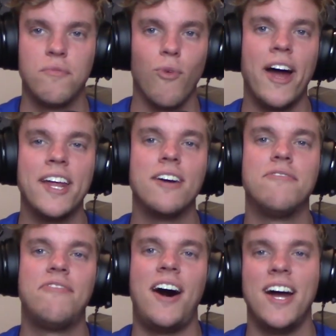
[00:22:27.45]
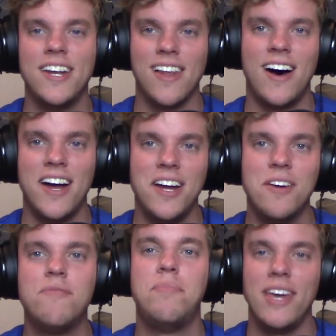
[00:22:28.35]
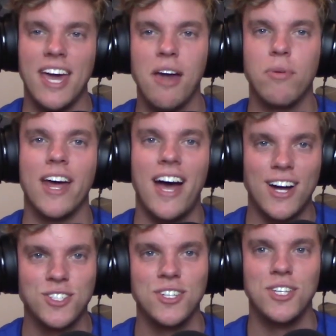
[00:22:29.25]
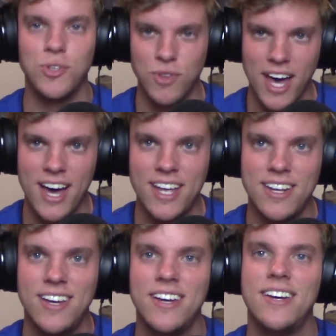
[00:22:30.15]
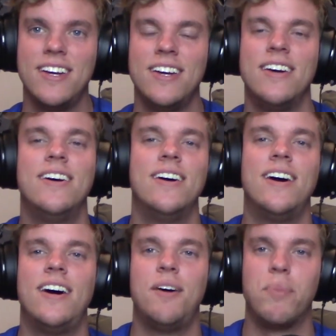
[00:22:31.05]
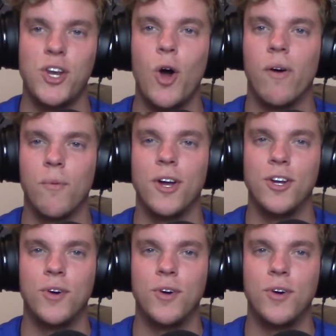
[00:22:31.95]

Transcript: riding a fine line of being able to actually do that. So Landon, I think knowing what you're